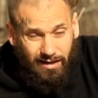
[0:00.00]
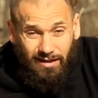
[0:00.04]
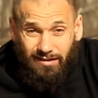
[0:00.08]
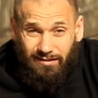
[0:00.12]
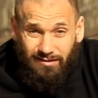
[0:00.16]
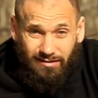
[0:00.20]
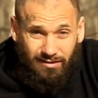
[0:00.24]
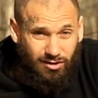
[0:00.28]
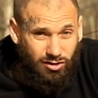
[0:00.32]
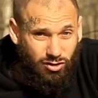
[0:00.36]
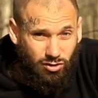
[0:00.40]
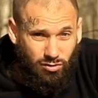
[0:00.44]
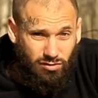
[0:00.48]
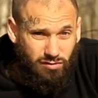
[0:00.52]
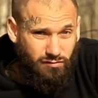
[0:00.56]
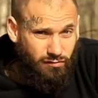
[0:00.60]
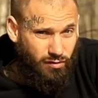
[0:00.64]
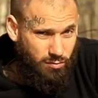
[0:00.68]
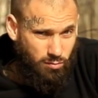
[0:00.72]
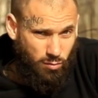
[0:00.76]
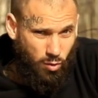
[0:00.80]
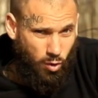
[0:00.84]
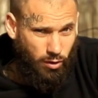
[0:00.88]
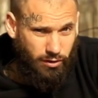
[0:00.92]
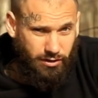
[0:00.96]
is used
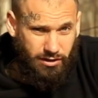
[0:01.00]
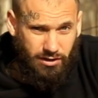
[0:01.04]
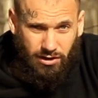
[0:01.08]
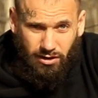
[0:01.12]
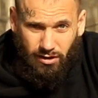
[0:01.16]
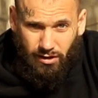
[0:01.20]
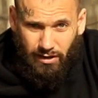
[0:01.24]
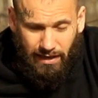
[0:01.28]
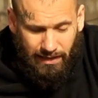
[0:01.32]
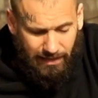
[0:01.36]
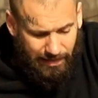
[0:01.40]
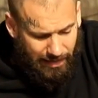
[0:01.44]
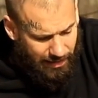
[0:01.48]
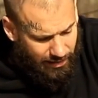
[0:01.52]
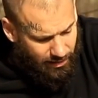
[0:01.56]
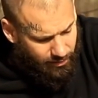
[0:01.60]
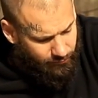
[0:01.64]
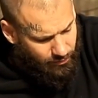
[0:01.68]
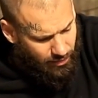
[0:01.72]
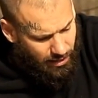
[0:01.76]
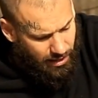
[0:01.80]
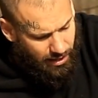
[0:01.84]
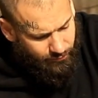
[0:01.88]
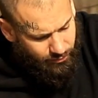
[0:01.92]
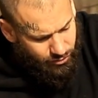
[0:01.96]
for more gear. Again, if
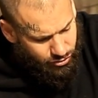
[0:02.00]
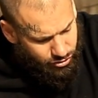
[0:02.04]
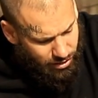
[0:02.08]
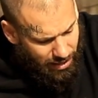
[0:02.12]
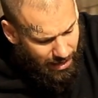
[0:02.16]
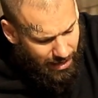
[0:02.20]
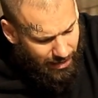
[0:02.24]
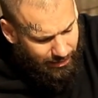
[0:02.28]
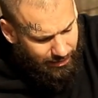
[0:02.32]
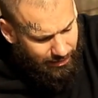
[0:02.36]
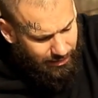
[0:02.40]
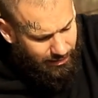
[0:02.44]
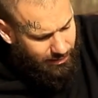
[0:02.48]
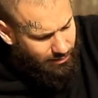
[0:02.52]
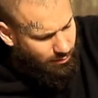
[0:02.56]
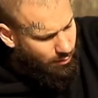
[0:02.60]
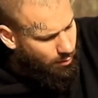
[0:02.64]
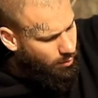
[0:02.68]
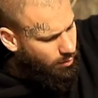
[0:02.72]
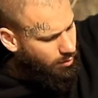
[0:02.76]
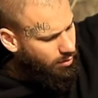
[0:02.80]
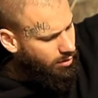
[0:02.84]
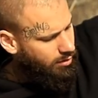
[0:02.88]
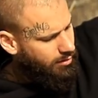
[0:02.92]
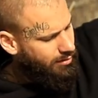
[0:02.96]
you have a jacket
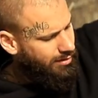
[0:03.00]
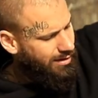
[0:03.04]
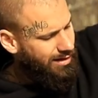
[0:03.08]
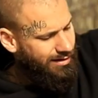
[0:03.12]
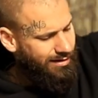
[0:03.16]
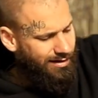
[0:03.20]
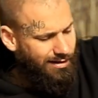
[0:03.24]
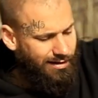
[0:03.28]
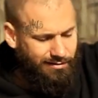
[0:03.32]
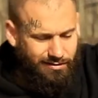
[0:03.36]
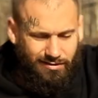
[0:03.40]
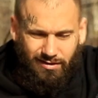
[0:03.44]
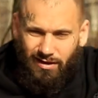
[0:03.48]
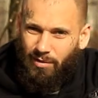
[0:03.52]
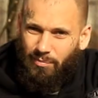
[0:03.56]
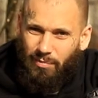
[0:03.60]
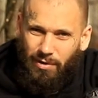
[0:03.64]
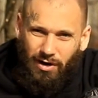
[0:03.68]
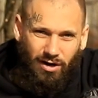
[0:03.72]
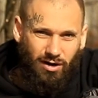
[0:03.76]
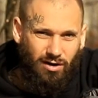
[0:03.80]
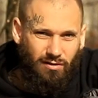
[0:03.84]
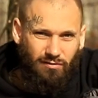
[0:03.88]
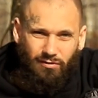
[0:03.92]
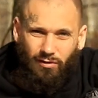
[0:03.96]
or a
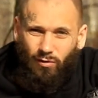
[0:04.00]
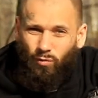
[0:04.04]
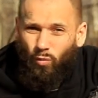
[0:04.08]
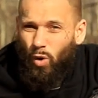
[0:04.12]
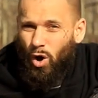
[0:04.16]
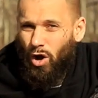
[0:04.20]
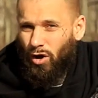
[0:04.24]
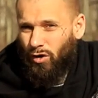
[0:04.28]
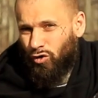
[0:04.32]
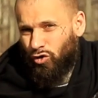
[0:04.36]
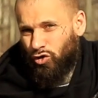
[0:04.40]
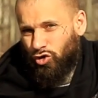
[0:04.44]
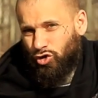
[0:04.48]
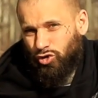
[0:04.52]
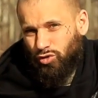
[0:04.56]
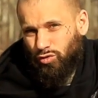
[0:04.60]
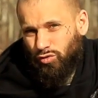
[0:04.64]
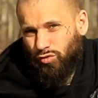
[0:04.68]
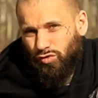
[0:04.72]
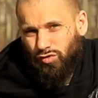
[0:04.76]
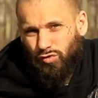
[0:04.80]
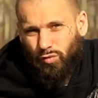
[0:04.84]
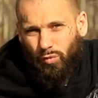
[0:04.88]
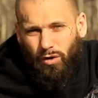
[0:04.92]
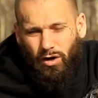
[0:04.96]
pair of water
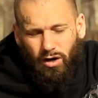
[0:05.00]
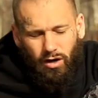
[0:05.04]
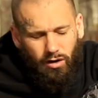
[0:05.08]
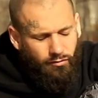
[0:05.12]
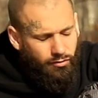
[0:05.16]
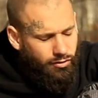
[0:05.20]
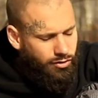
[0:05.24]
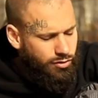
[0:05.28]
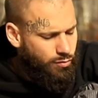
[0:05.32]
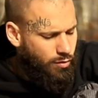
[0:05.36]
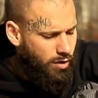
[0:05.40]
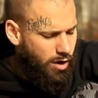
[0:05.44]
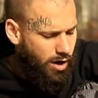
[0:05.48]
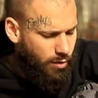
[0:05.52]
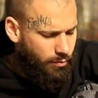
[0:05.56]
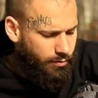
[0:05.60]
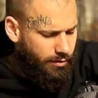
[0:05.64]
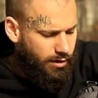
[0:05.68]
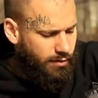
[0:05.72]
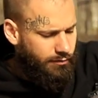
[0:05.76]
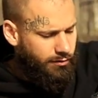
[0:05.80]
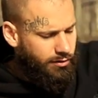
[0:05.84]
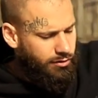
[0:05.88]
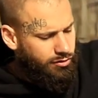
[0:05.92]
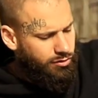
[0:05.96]
shoes, wherever you are,
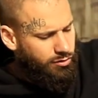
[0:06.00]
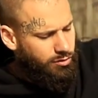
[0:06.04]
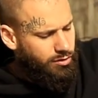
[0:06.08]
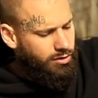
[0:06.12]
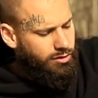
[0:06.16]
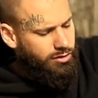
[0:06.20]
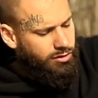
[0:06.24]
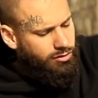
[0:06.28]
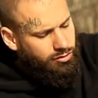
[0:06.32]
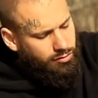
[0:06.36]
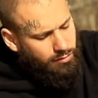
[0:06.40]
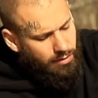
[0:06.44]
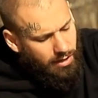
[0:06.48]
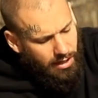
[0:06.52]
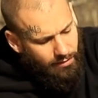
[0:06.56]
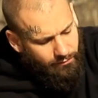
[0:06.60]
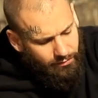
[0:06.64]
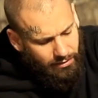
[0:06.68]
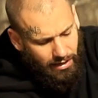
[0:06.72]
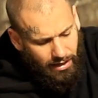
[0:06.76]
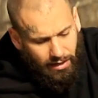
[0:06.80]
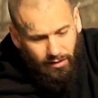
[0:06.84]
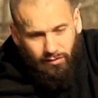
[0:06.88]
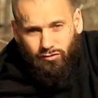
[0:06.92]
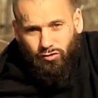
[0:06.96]
whatever you're doing, you do have
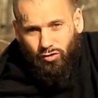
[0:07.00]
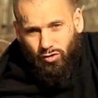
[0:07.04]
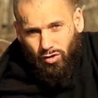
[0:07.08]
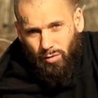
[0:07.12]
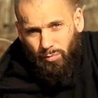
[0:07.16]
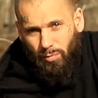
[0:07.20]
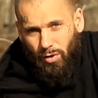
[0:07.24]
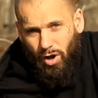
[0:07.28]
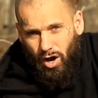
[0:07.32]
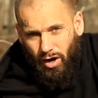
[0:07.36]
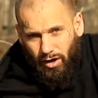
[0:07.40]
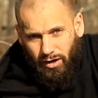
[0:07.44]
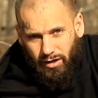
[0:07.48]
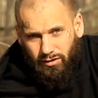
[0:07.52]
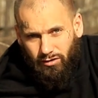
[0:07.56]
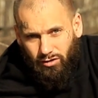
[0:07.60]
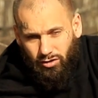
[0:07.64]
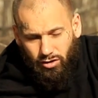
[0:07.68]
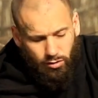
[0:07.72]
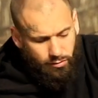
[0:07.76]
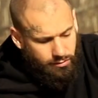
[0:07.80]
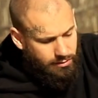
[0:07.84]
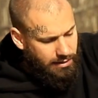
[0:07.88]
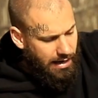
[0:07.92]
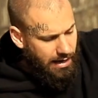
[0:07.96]
an external pocket to
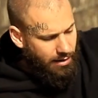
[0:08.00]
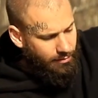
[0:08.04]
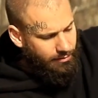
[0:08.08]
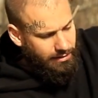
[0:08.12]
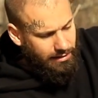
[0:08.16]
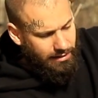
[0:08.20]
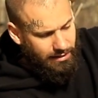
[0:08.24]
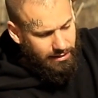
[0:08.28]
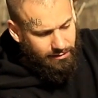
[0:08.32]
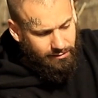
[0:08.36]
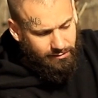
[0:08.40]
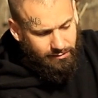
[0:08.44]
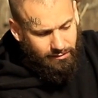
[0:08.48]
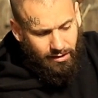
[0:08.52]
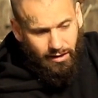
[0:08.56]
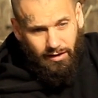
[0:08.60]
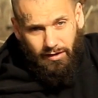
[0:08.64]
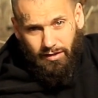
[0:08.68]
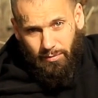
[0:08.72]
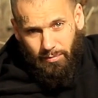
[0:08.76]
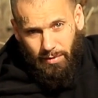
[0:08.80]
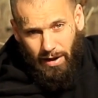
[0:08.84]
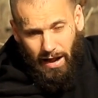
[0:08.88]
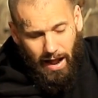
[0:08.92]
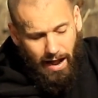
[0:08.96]
go down inside
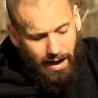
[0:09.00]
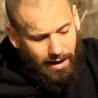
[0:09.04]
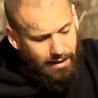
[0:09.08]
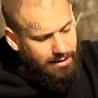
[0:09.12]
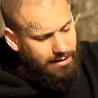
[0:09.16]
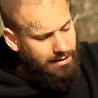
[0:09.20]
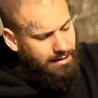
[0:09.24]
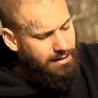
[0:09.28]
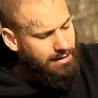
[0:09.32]
of the pack.